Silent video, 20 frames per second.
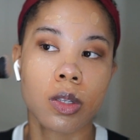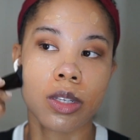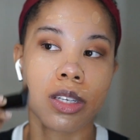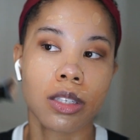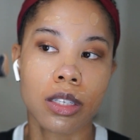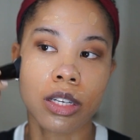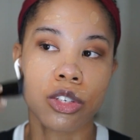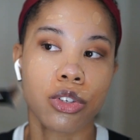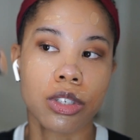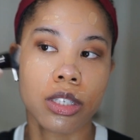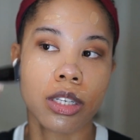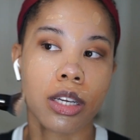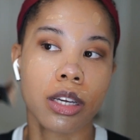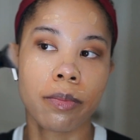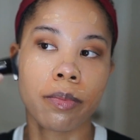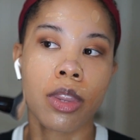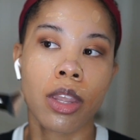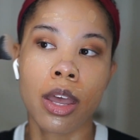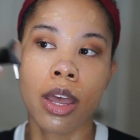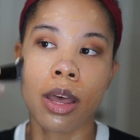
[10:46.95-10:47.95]

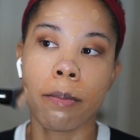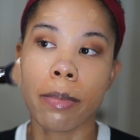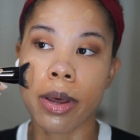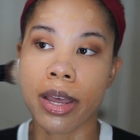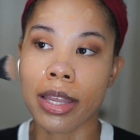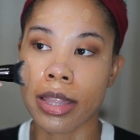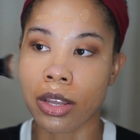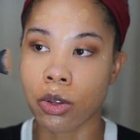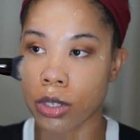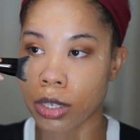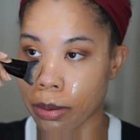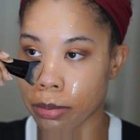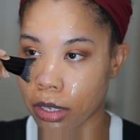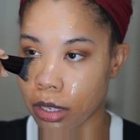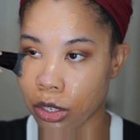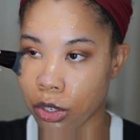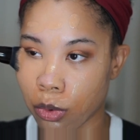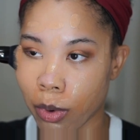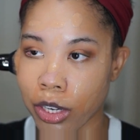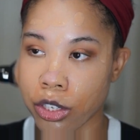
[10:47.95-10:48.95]
interesting. But in those types of
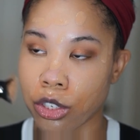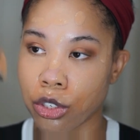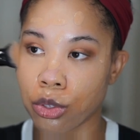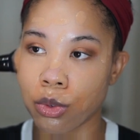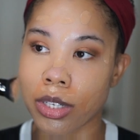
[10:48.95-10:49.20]
situations,